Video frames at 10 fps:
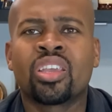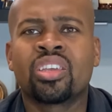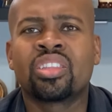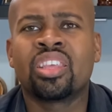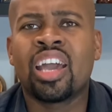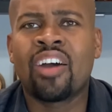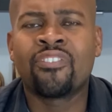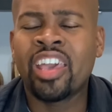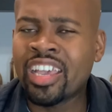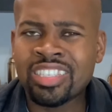they have
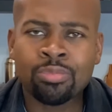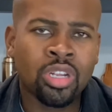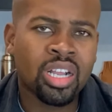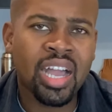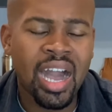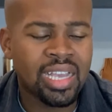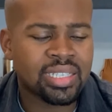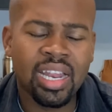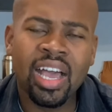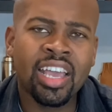the Exceptional Cask
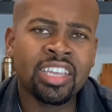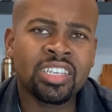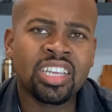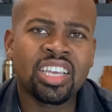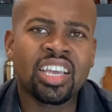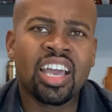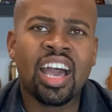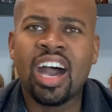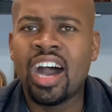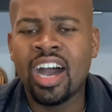line,
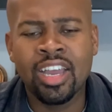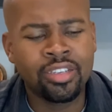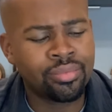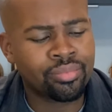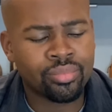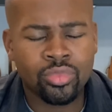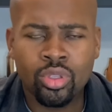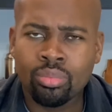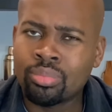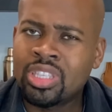and
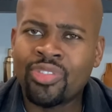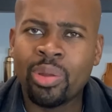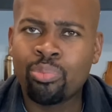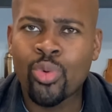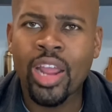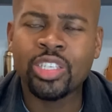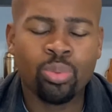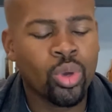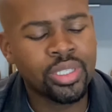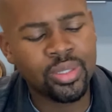different price
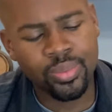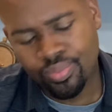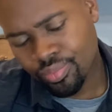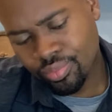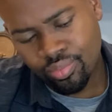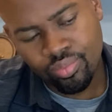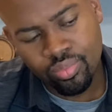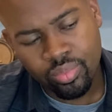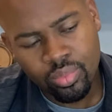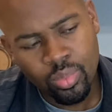points.
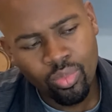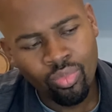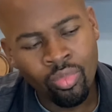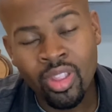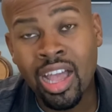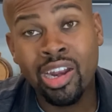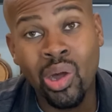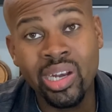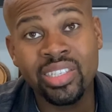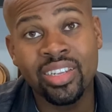And
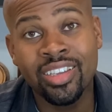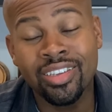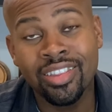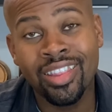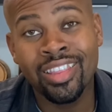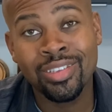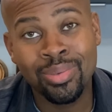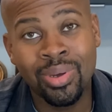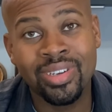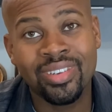honestly, this
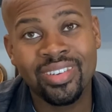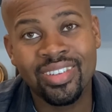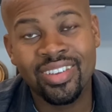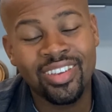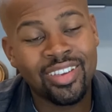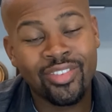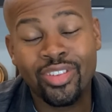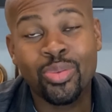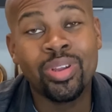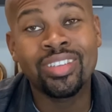one,
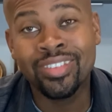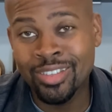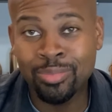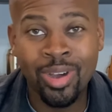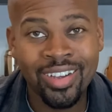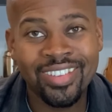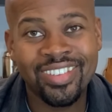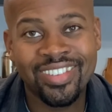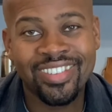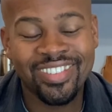26 bucks,
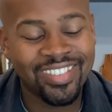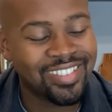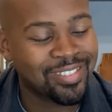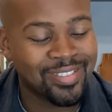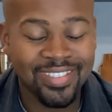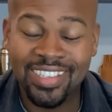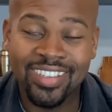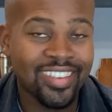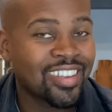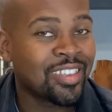
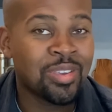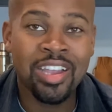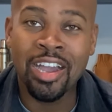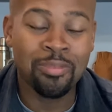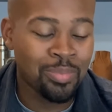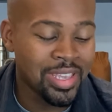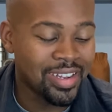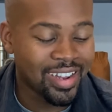you can't beat.